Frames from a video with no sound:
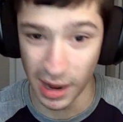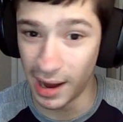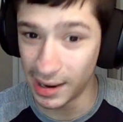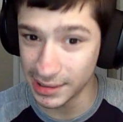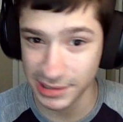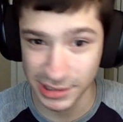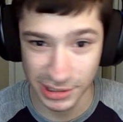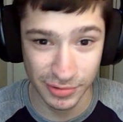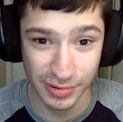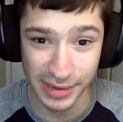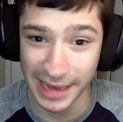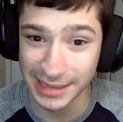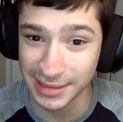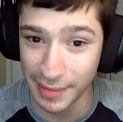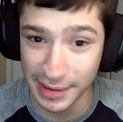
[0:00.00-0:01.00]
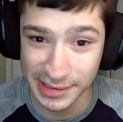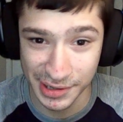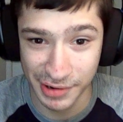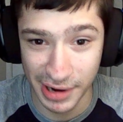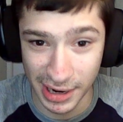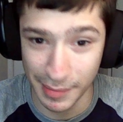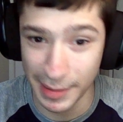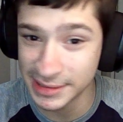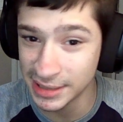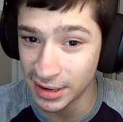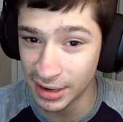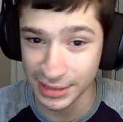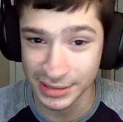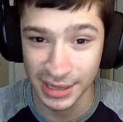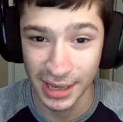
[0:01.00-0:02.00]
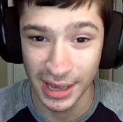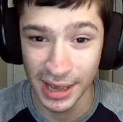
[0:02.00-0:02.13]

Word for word: Honestly, ChewieCatt's an amazing creator, amazing artist.